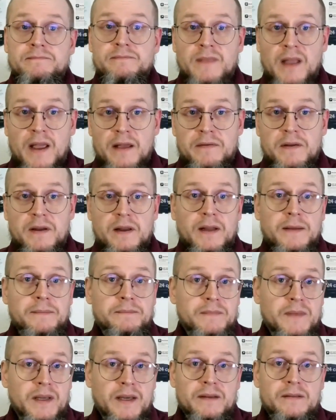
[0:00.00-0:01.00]
ethically,
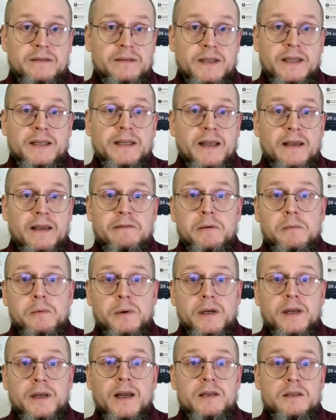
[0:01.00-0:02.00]
and in every
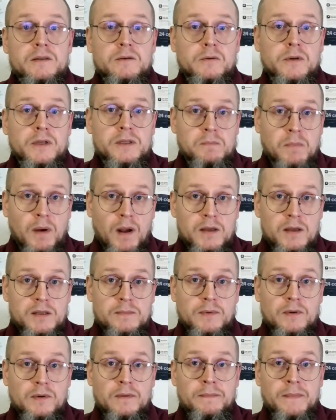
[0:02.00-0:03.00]
way as good as
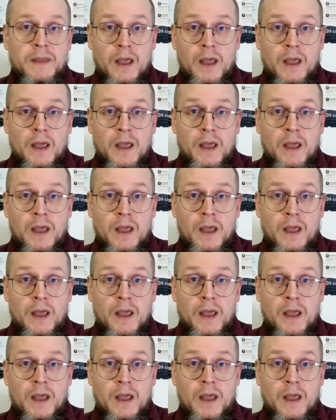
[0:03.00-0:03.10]
possible,